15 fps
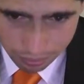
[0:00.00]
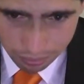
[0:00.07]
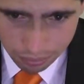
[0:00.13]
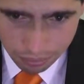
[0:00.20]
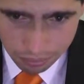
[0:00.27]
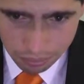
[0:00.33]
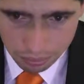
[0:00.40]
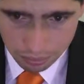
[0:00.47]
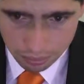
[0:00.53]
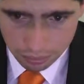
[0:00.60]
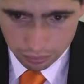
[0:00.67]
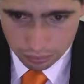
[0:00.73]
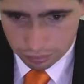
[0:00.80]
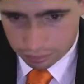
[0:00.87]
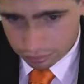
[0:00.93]

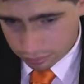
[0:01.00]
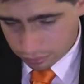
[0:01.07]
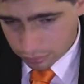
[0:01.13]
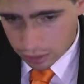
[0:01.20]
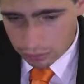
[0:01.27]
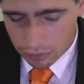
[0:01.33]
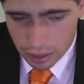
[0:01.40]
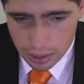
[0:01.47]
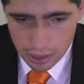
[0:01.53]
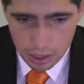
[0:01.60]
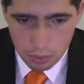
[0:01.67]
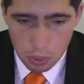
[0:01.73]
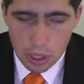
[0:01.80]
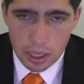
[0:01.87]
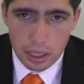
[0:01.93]
very
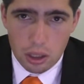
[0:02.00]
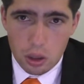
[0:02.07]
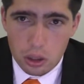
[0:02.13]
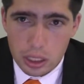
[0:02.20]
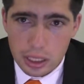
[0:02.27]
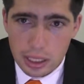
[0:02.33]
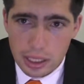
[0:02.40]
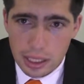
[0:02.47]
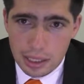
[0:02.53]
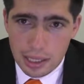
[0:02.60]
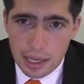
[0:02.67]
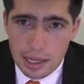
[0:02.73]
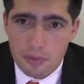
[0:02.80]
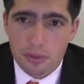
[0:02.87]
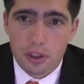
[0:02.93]
disappointing. On the other
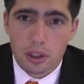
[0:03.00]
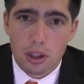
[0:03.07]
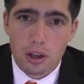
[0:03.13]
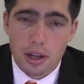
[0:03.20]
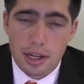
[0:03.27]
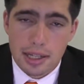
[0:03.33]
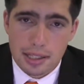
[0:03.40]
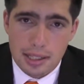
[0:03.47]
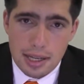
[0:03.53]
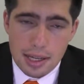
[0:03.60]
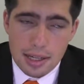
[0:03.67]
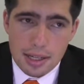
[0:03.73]
hand, for the Lions,